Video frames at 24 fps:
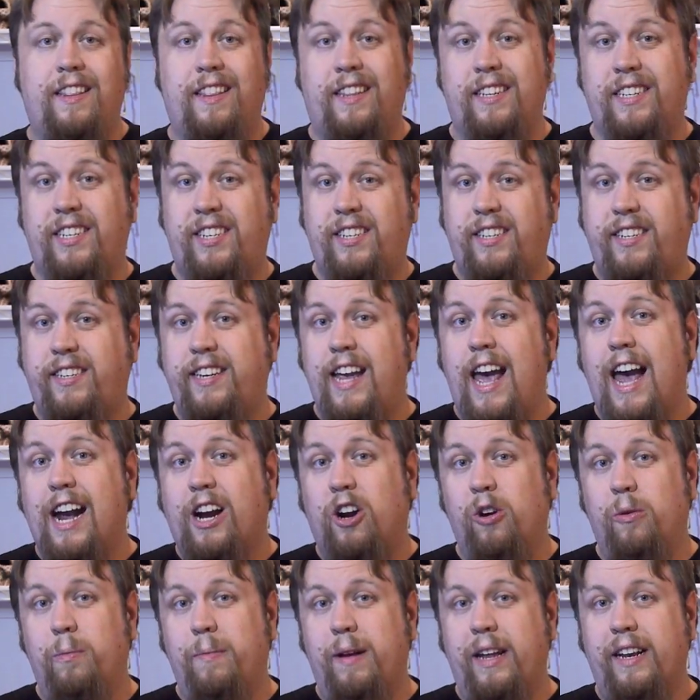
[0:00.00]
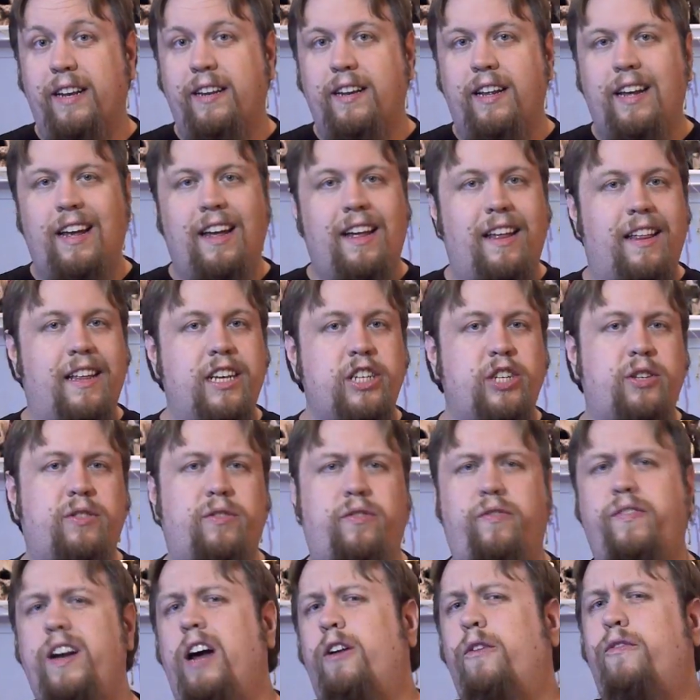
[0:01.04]
The Sacrament.
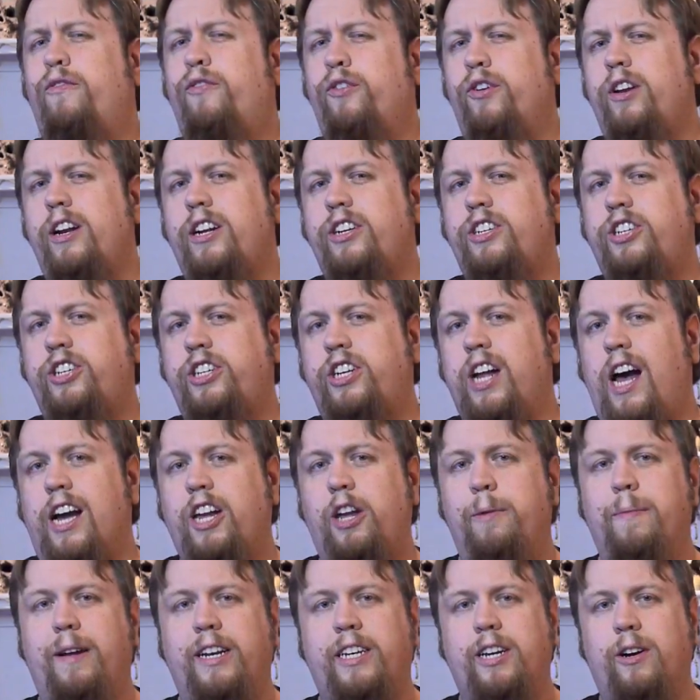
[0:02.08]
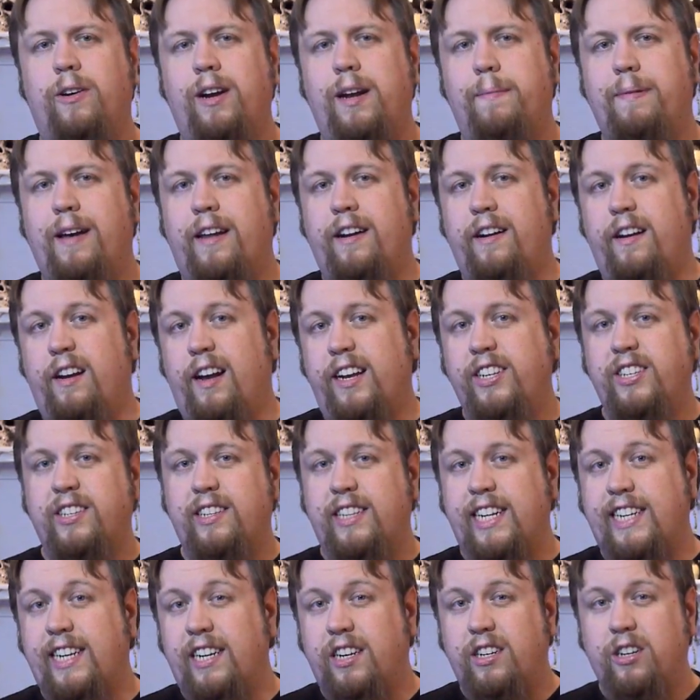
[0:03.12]
This found footage documentary about an
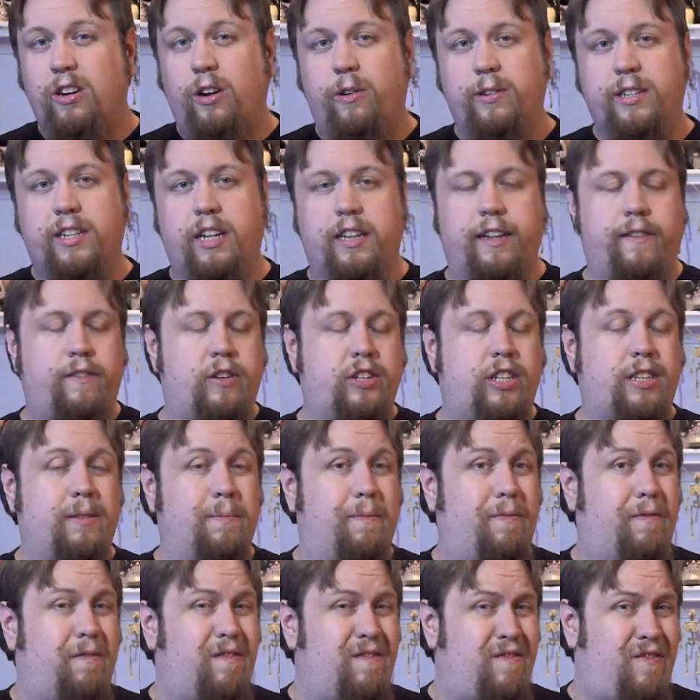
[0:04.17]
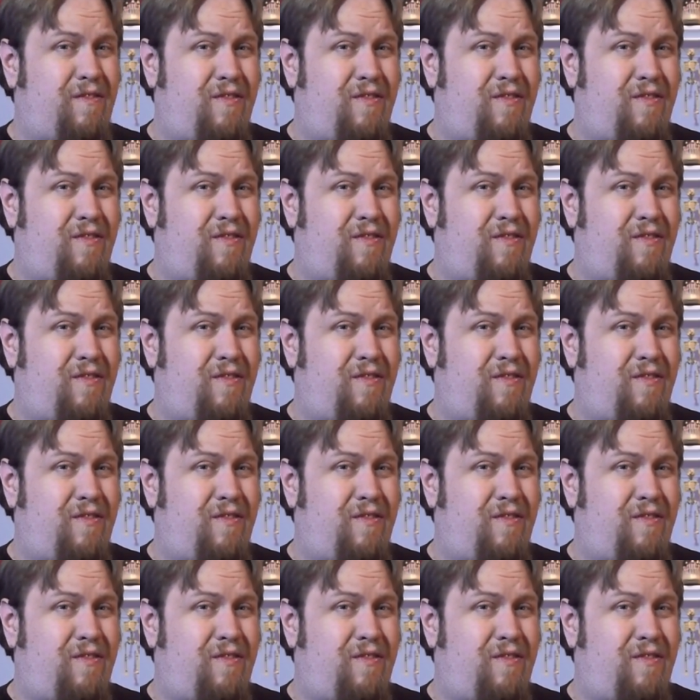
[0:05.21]
isolated cult delivers some